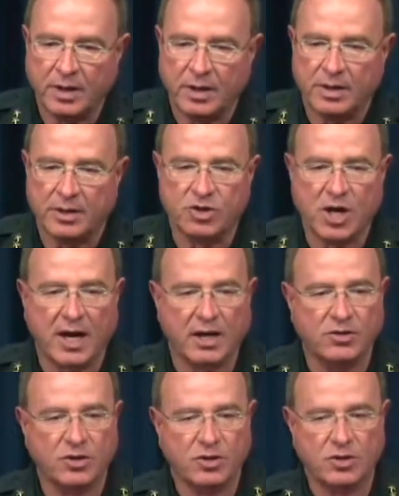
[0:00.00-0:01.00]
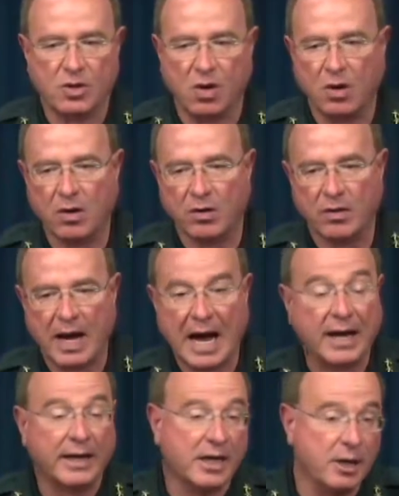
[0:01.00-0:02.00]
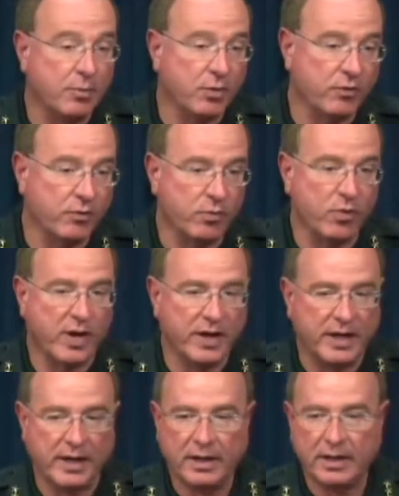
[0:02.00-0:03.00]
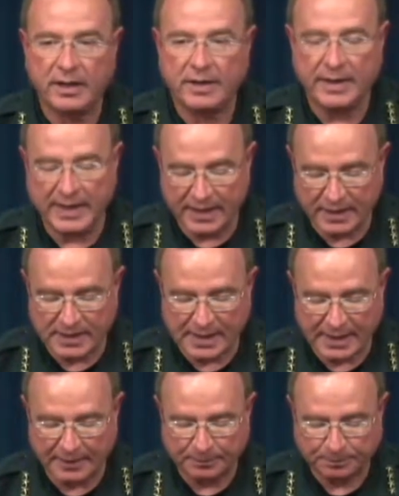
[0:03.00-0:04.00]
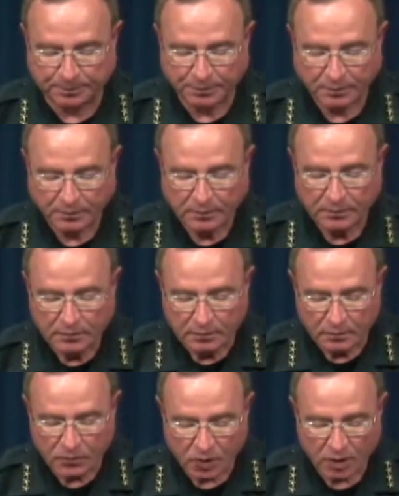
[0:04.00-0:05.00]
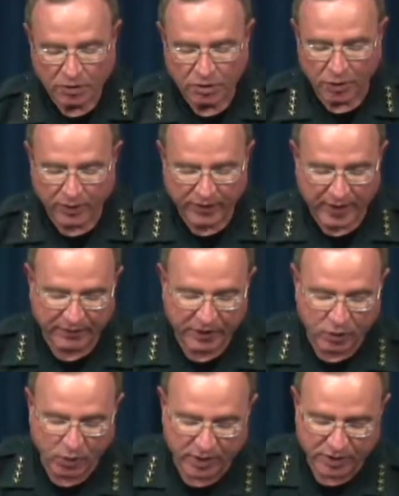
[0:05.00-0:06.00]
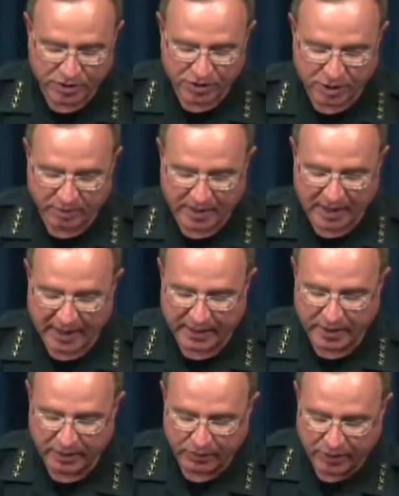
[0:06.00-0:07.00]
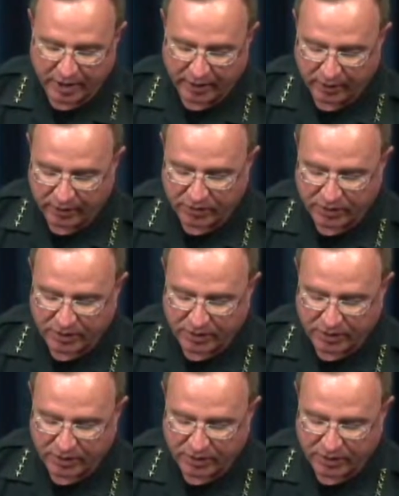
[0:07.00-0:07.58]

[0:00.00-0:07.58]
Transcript: The challenges are how to keep her from running the next time. So if you have any questions, I'll be glad to entertain those.